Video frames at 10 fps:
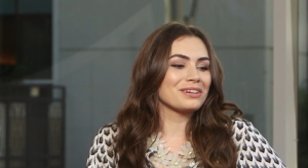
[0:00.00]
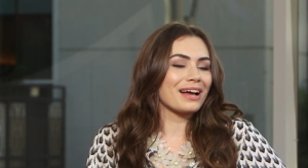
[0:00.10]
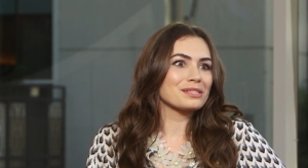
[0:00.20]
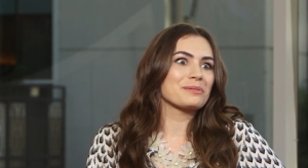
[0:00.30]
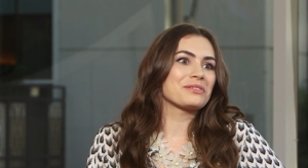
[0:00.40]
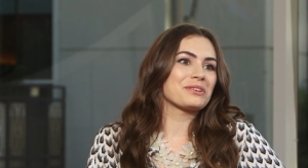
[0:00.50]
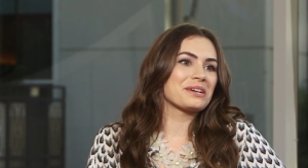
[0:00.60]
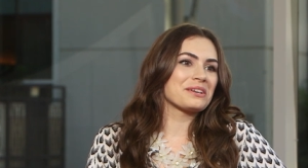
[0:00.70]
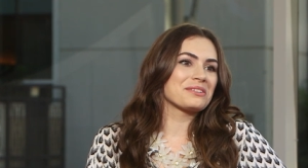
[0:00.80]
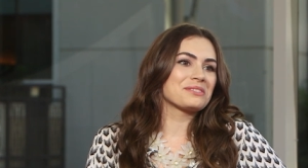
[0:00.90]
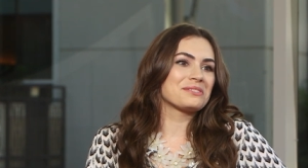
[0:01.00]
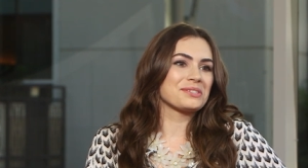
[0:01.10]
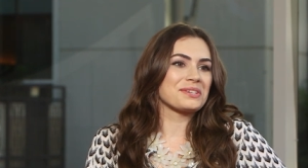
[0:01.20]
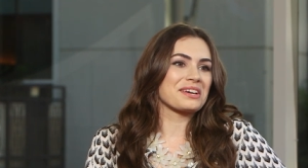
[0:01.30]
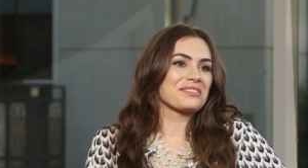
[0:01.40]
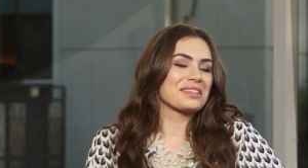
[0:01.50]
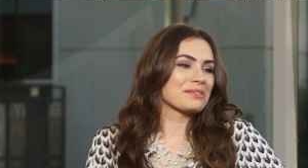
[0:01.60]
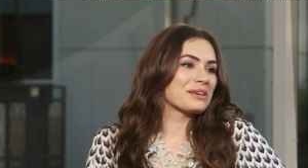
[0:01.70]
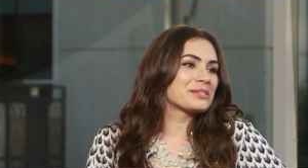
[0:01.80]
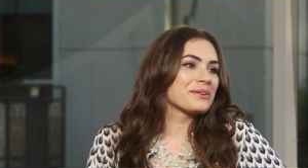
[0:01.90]
as a believer in doing everything
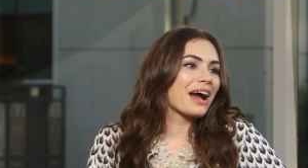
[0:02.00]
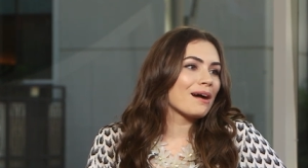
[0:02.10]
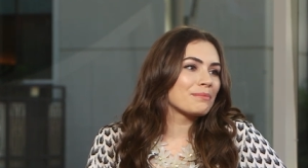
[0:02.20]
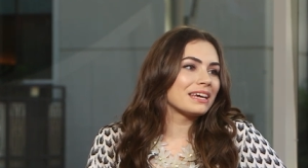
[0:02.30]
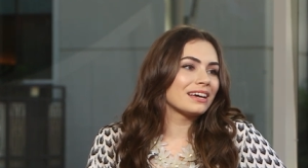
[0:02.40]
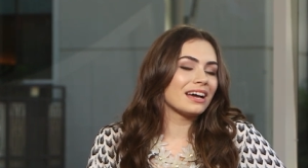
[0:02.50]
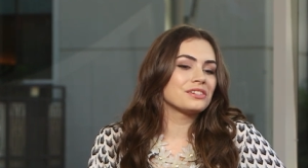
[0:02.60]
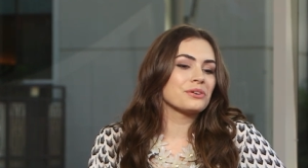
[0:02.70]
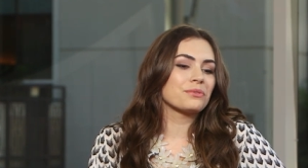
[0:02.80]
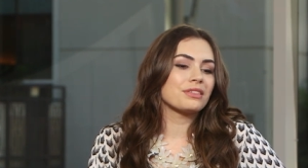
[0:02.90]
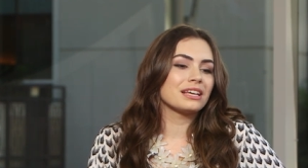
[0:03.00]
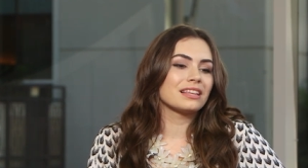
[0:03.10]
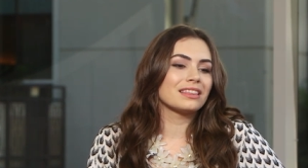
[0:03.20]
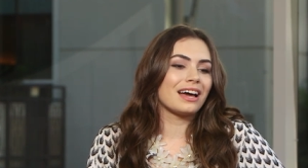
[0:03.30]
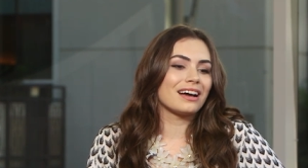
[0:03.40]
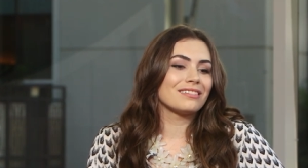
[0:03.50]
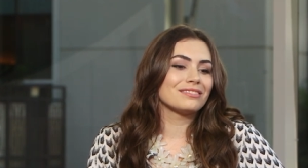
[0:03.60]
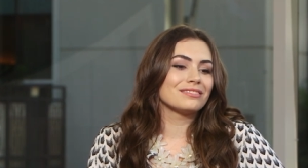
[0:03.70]
that makes you happy, I don't think that